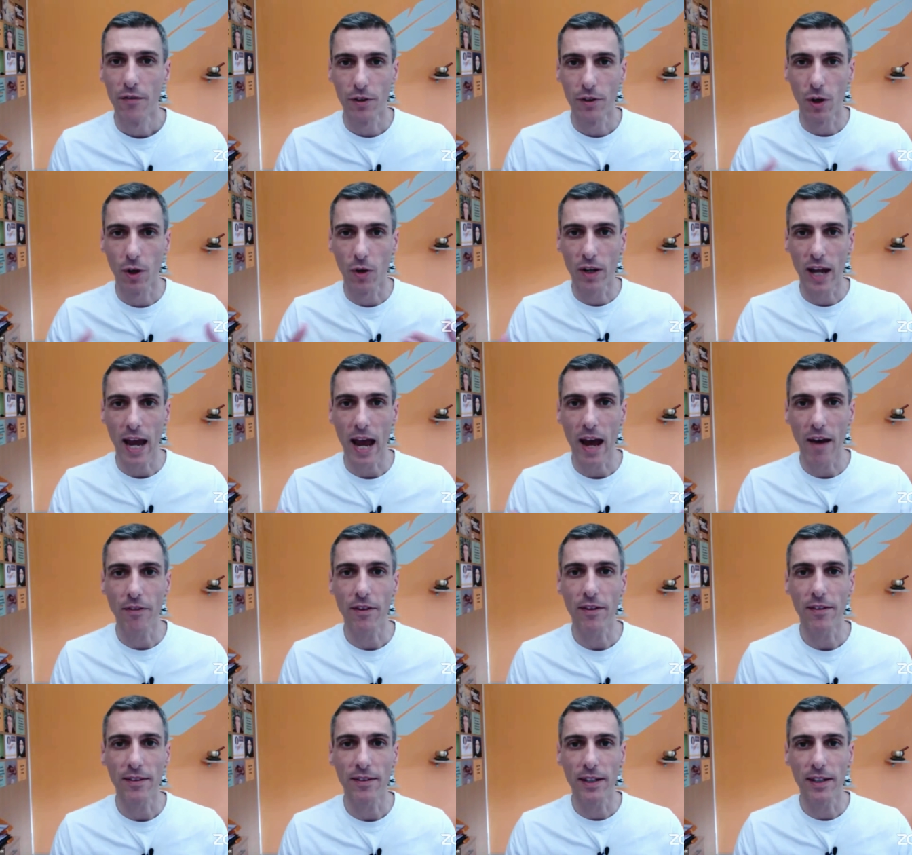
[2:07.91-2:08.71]
If you don't
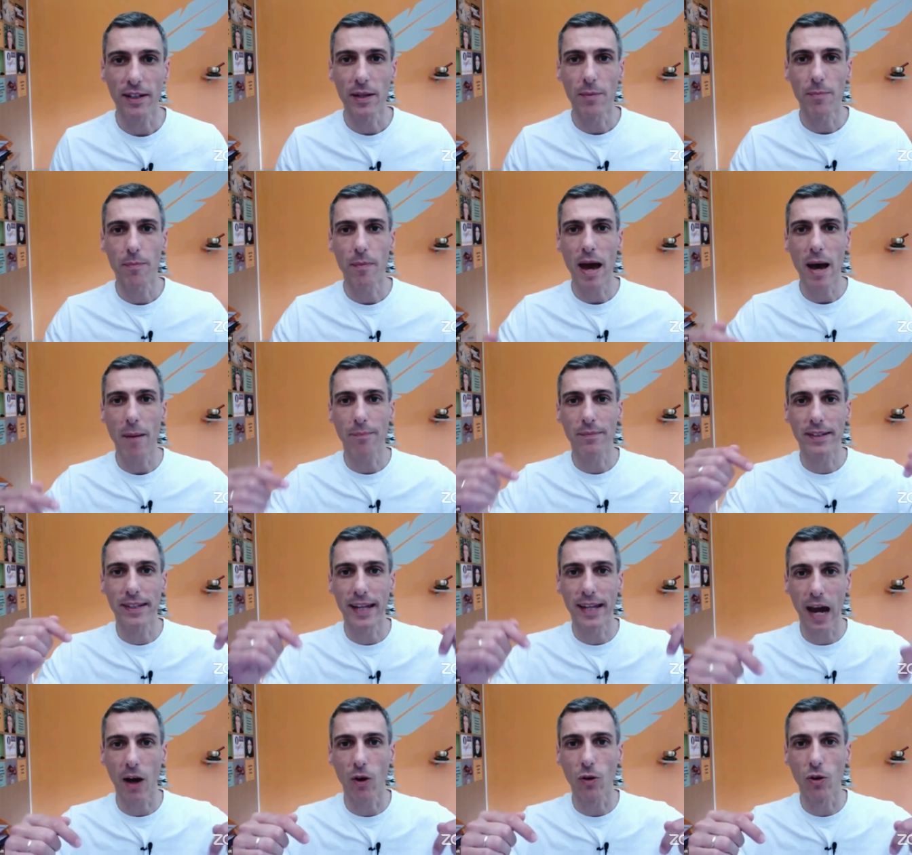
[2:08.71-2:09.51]
have the sleep
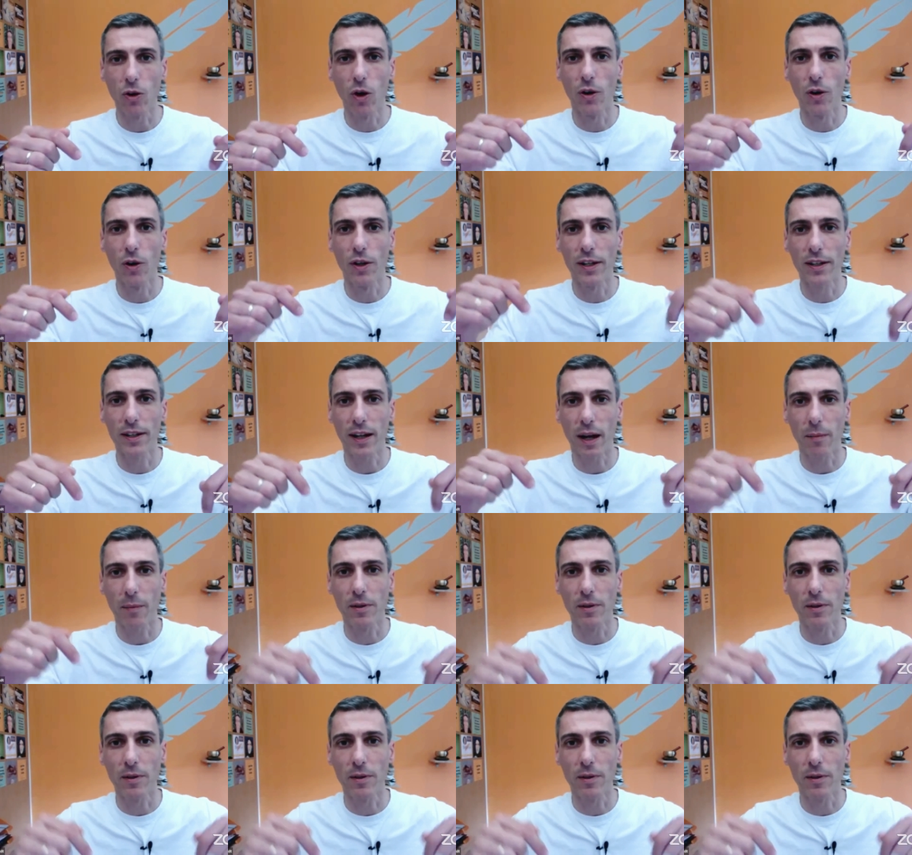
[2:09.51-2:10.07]
map, download it.